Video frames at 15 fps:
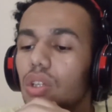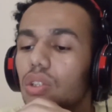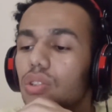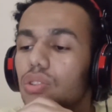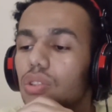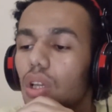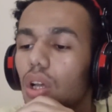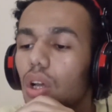
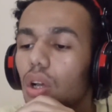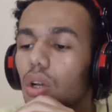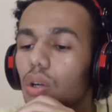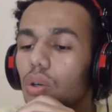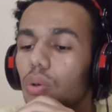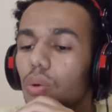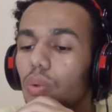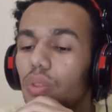
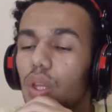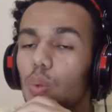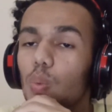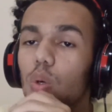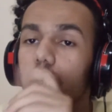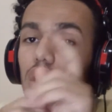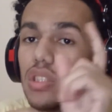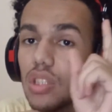So that
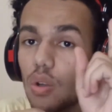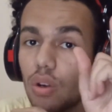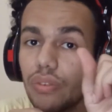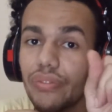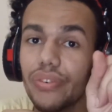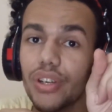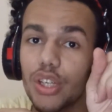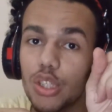was our
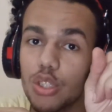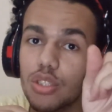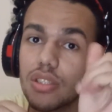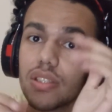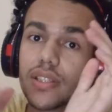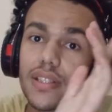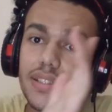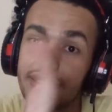
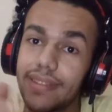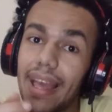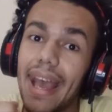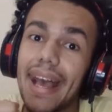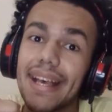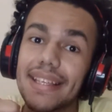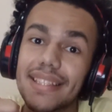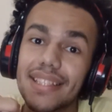first
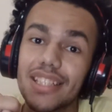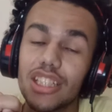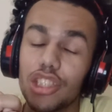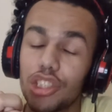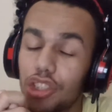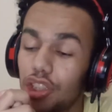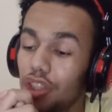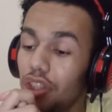task
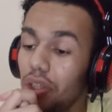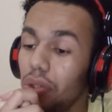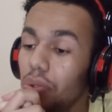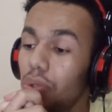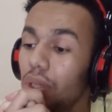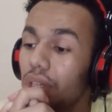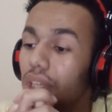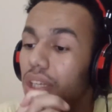to
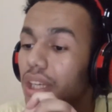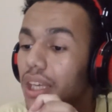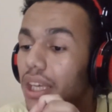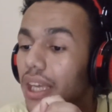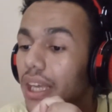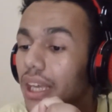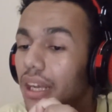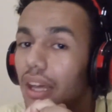do,
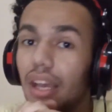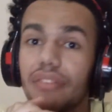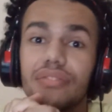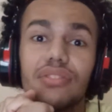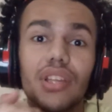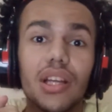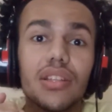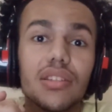and I've
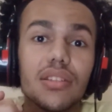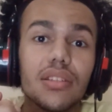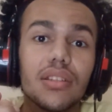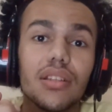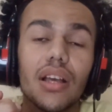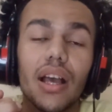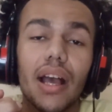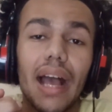
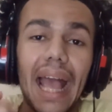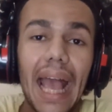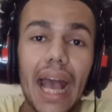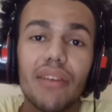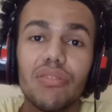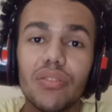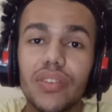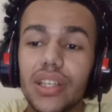done
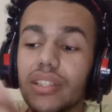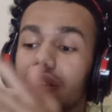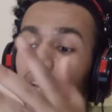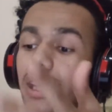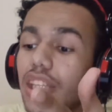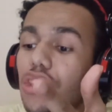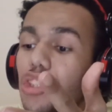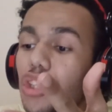half of it. I
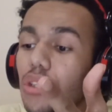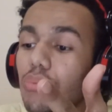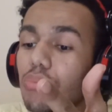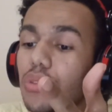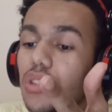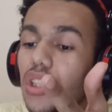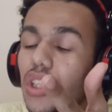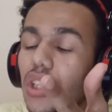need to
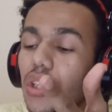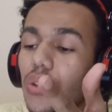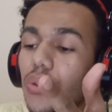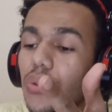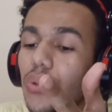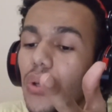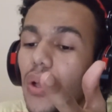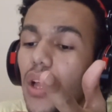continue